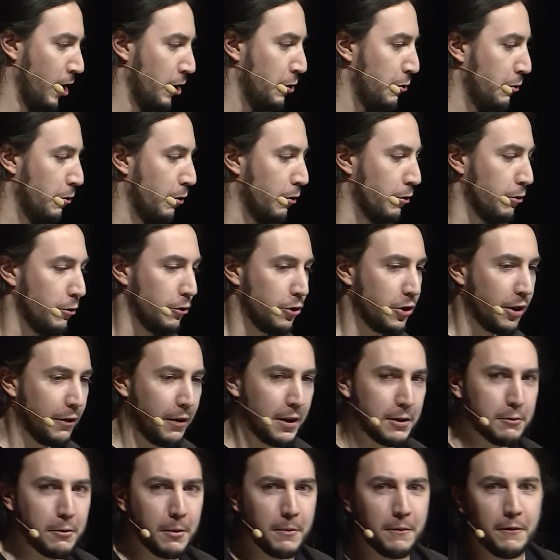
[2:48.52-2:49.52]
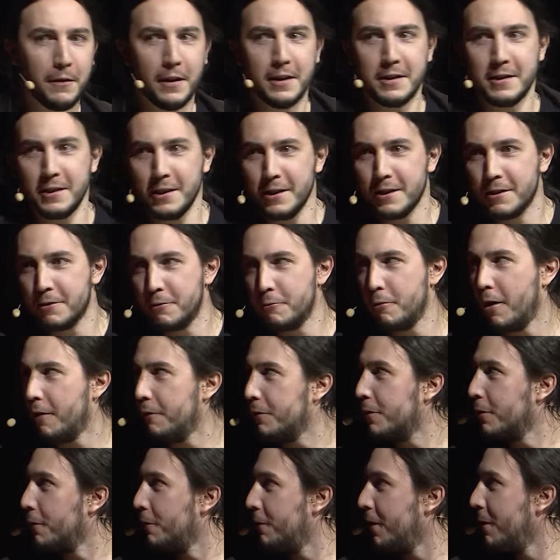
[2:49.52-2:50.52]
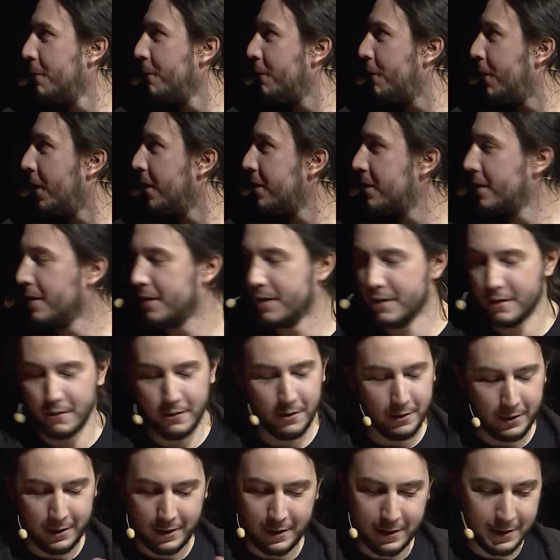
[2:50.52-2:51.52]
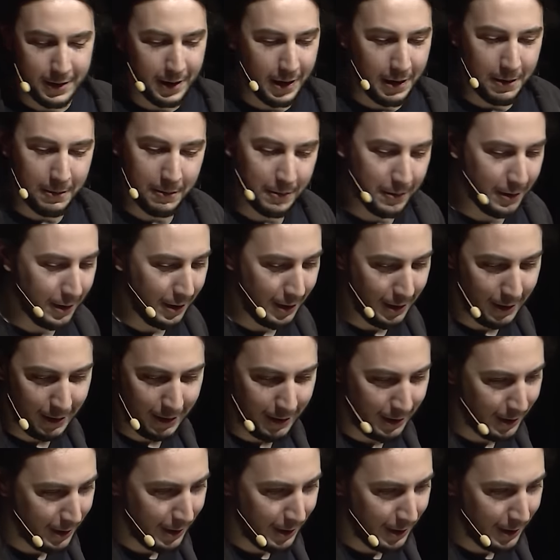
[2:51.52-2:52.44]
You know JavaScript fatigues, you have the Vim fatigue, it's the same. Yeah.